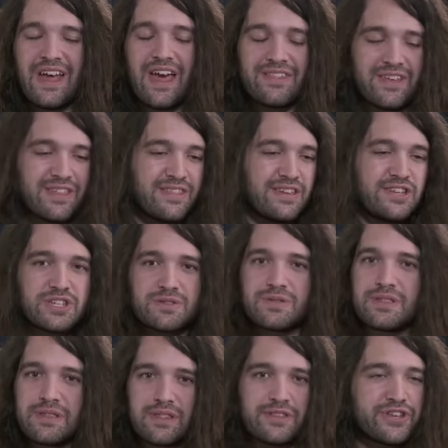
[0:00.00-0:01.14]
and then they just
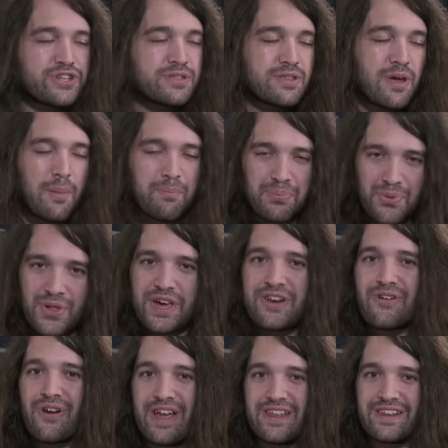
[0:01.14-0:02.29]

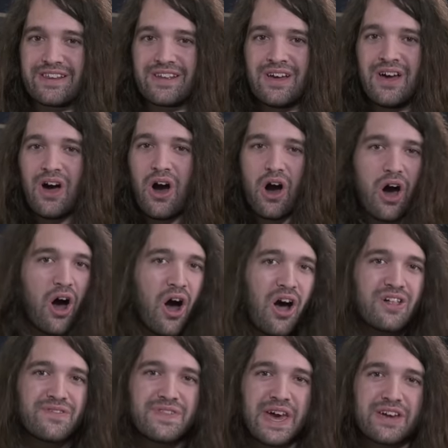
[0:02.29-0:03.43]
obliterated
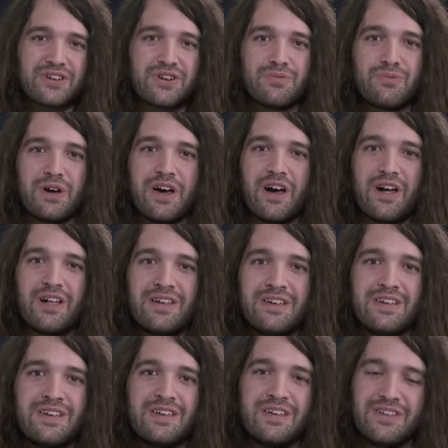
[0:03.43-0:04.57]
all of that goodwill.
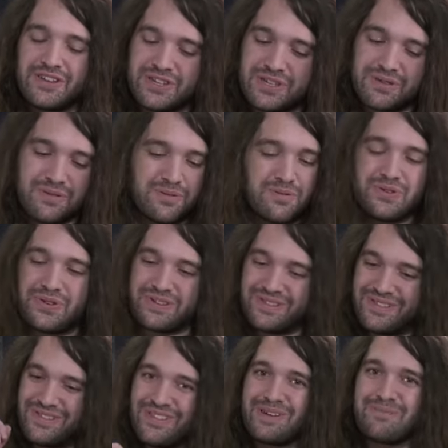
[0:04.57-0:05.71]
They just
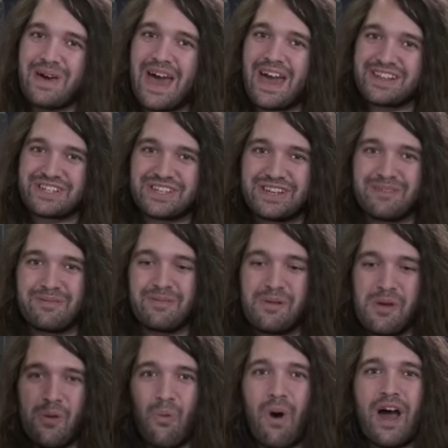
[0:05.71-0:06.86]
lit a match and
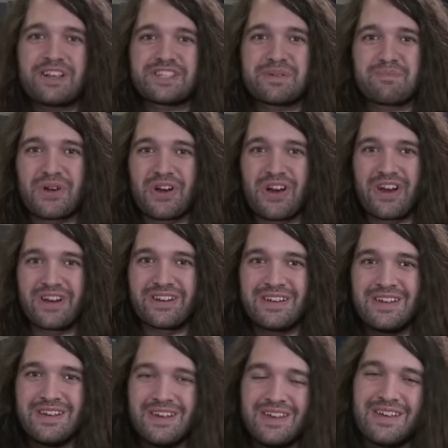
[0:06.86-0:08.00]
watched it burn
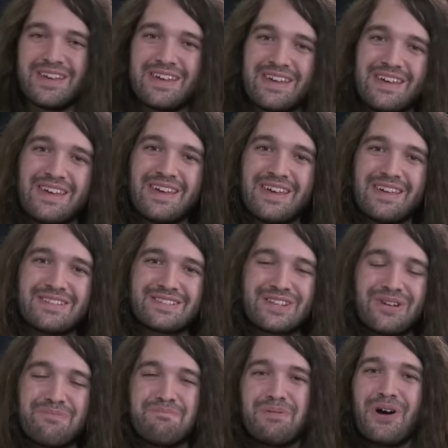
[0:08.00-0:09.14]

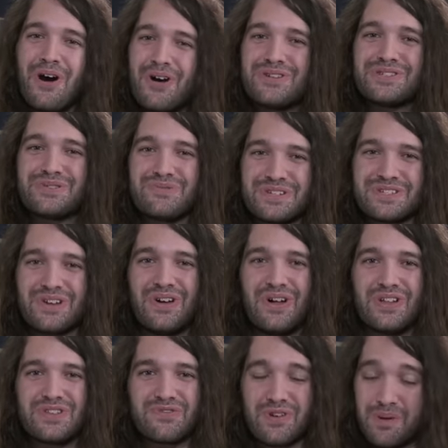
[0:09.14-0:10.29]
to post
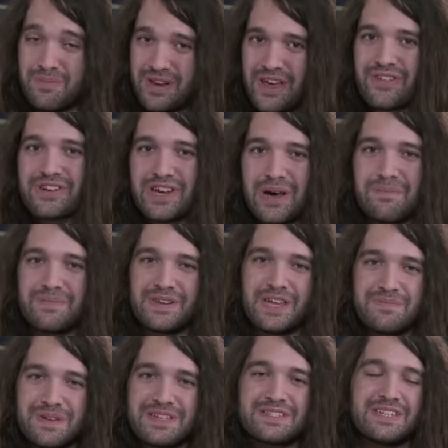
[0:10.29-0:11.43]
results from another company,
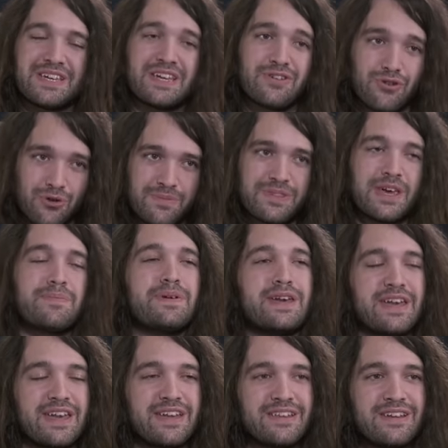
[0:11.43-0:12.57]
PT, whom they
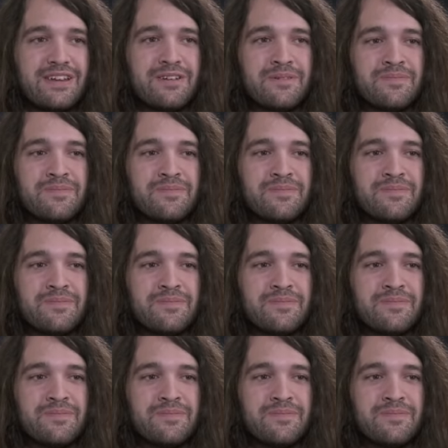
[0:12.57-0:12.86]
paid,